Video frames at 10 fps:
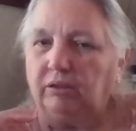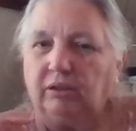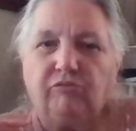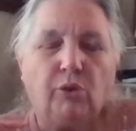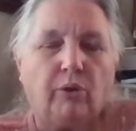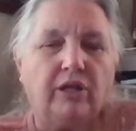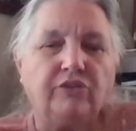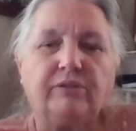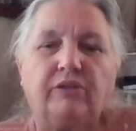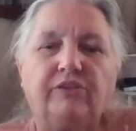
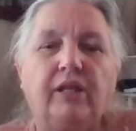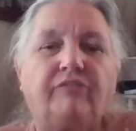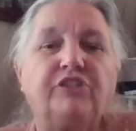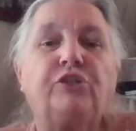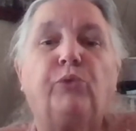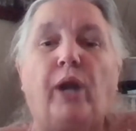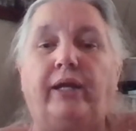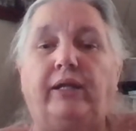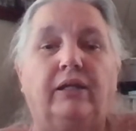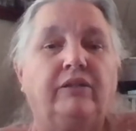Florence left us some
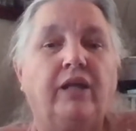rain.